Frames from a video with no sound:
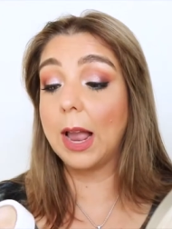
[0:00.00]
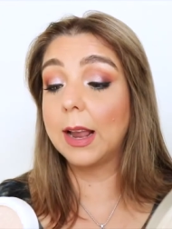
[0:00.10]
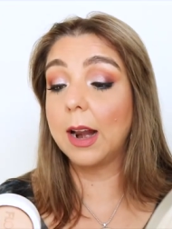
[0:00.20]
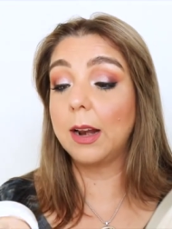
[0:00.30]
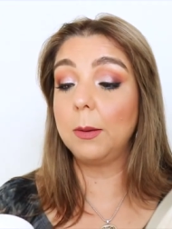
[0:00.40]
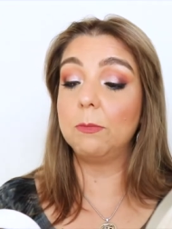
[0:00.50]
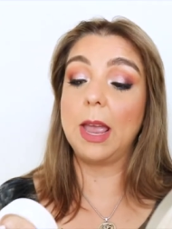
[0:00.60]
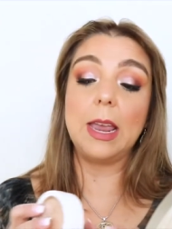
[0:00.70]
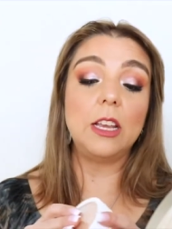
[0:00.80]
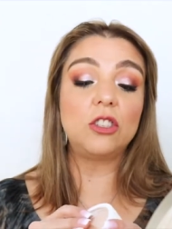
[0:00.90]
I got it in
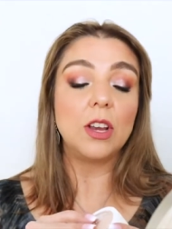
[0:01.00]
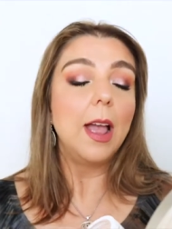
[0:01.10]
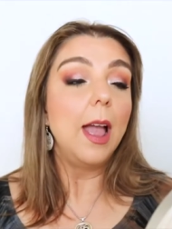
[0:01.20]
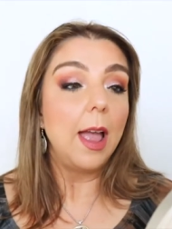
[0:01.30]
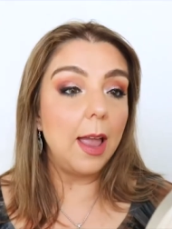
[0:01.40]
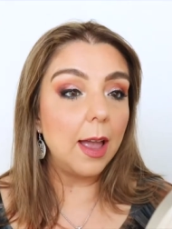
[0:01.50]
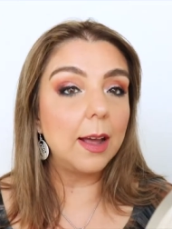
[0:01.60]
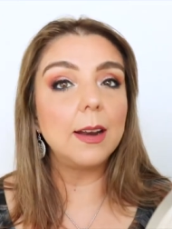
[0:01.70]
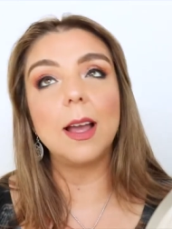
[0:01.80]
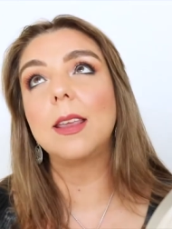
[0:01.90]
beige,
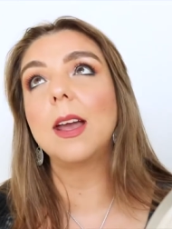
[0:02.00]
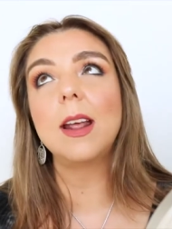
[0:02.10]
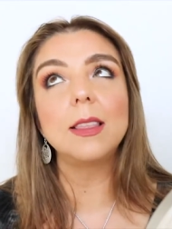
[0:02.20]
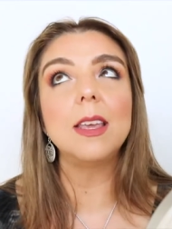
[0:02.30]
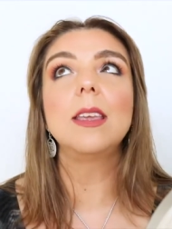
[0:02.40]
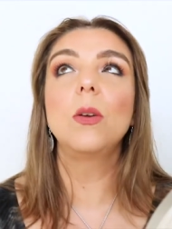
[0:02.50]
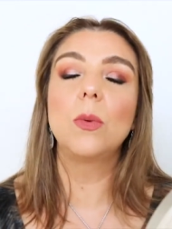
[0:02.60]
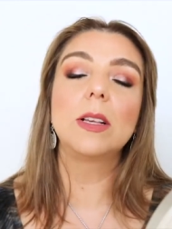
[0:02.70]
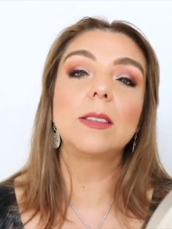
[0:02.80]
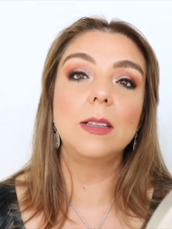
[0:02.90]
and again, I think it
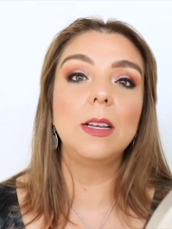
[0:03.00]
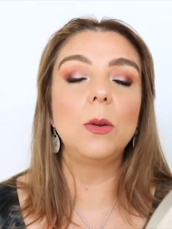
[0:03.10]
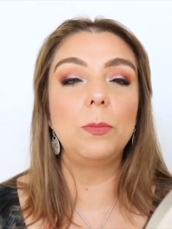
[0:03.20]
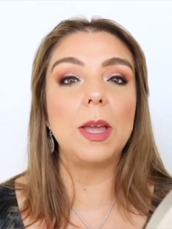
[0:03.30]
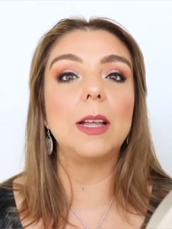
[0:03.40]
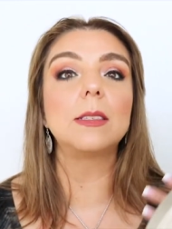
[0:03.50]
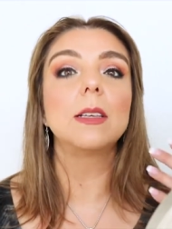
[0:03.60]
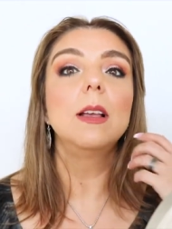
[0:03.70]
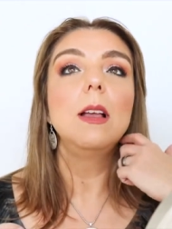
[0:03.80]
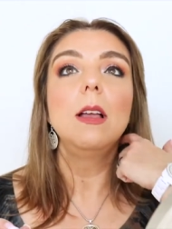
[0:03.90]
was a little bit,
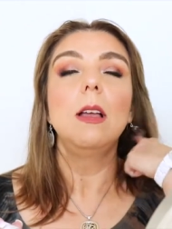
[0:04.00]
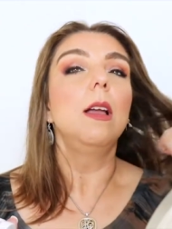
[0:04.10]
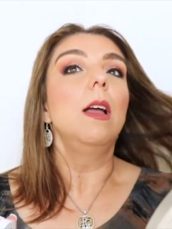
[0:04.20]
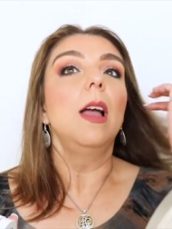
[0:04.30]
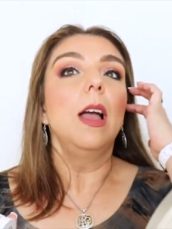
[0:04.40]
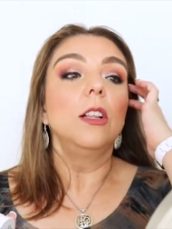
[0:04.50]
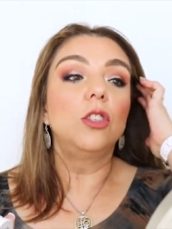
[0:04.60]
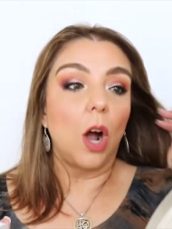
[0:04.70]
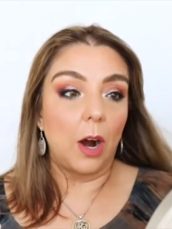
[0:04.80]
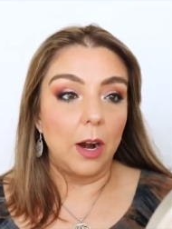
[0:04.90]

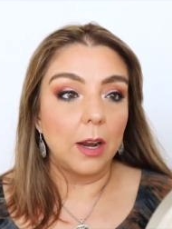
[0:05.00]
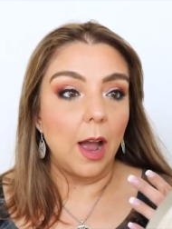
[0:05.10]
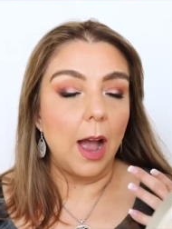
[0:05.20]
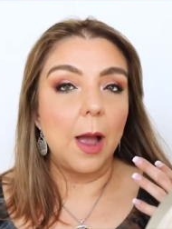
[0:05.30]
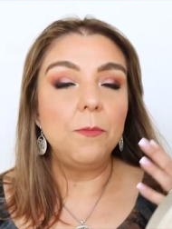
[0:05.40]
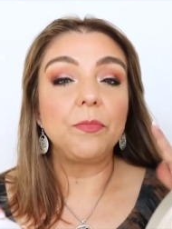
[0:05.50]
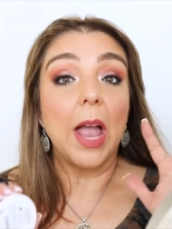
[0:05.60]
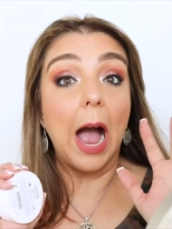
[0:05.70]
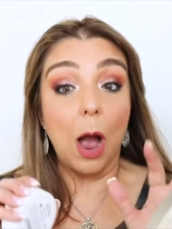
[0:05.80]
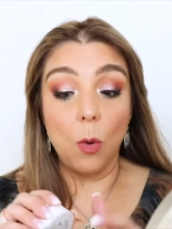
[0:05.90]
dark. Um,
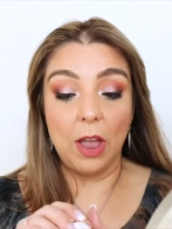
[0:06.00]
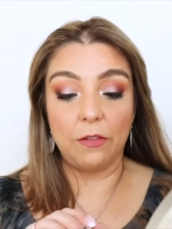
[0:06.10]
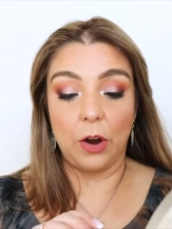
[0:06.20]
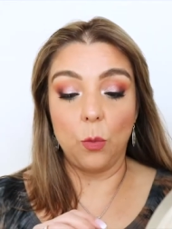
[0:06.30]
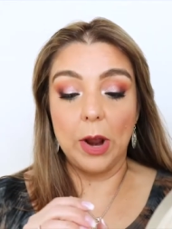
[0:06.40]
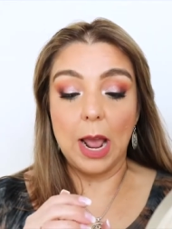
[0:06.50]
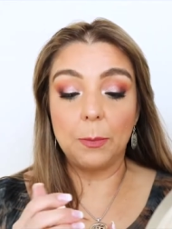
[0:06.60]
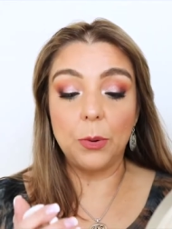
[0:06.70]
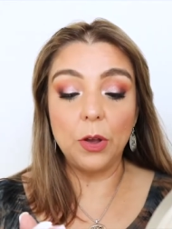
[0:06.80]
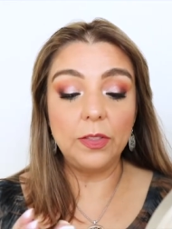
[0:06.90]
however, when I
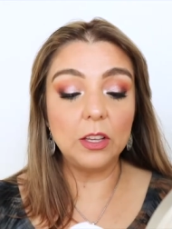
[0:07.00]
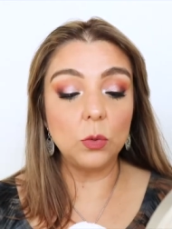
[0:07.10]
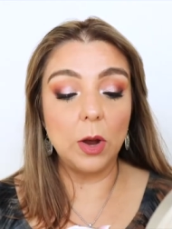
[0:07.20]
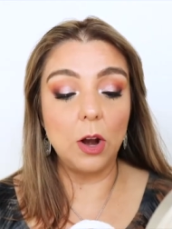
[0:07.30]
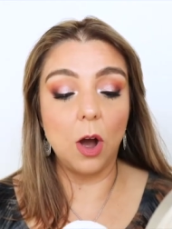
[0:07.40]
put this one